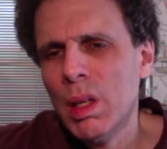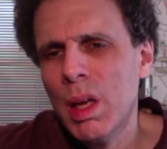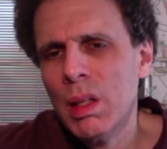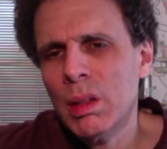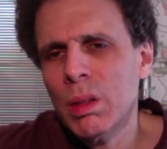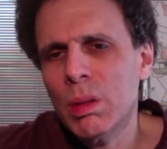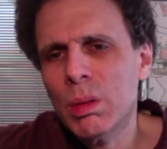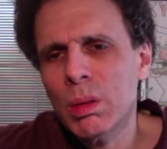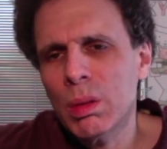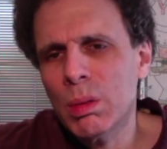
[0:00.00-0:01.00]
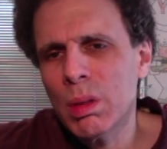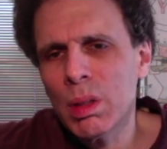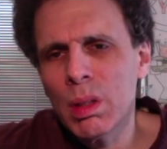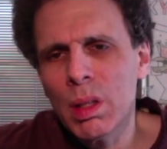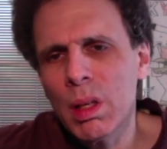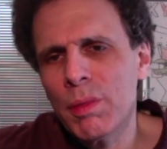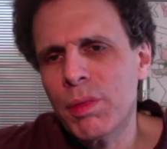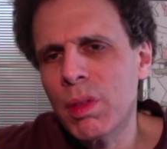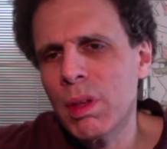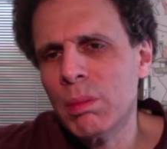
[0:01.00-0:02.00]
Lying cold the way you
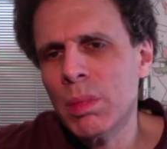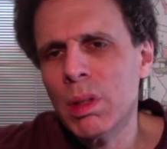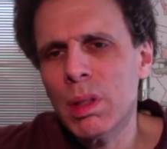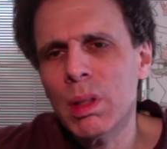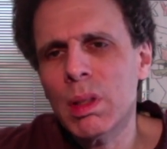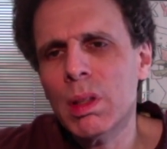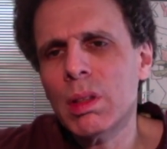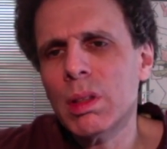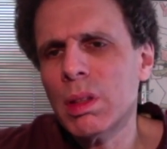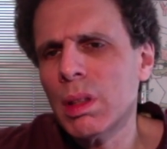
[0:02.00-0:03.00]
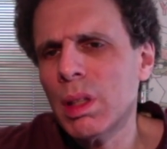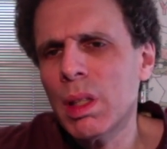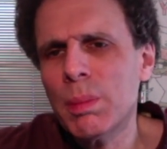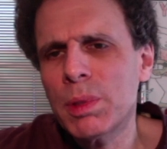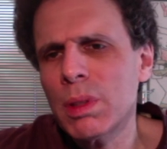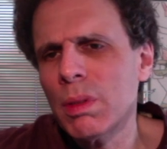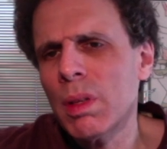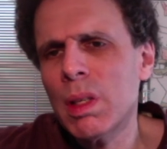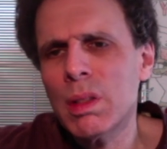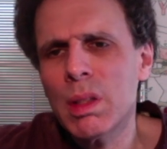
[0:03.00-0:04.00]
left them, but at least your lips
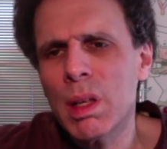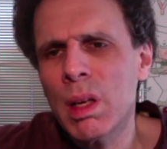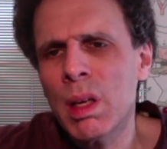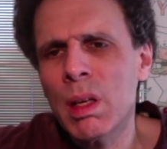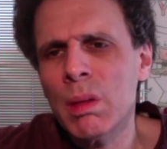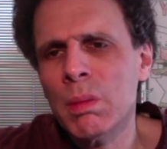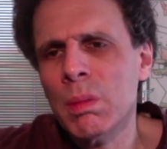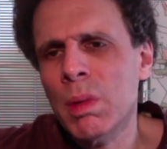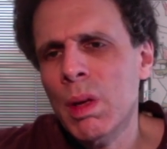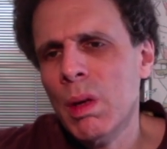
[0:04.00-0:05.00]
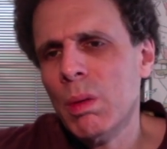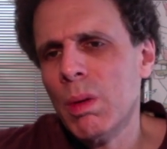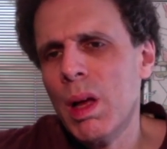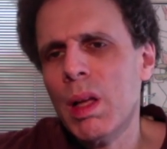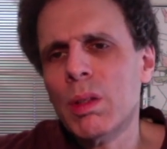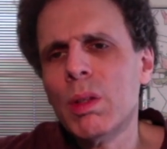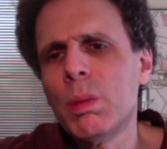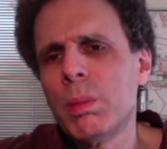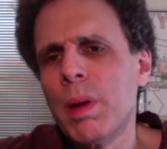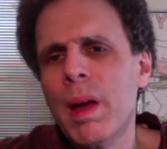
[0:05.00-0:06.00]
caress them while you
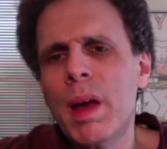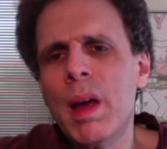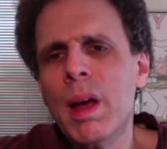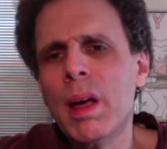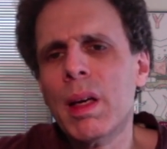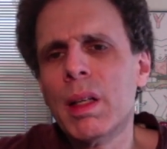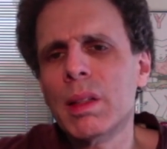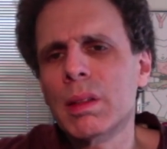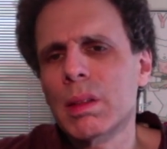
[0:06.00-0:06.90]
pack.